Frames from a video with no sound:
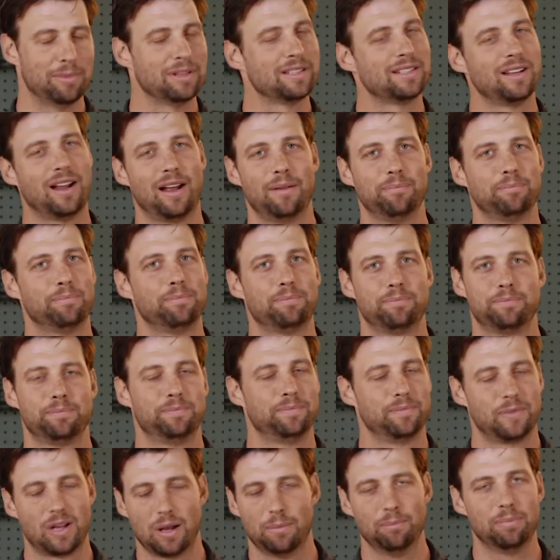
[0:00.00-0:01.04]
It's not
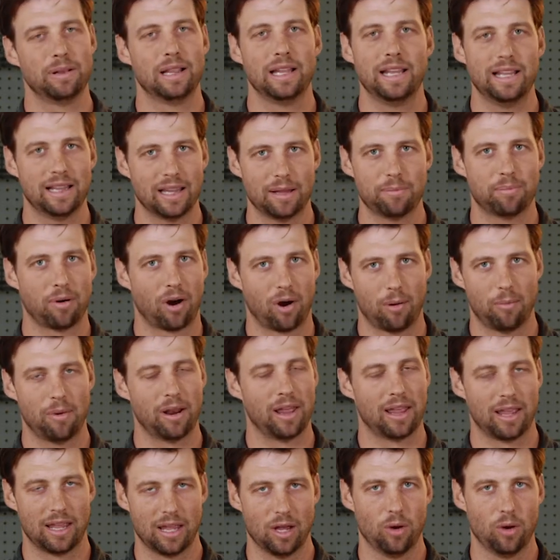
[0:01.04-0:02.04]
completely permanent.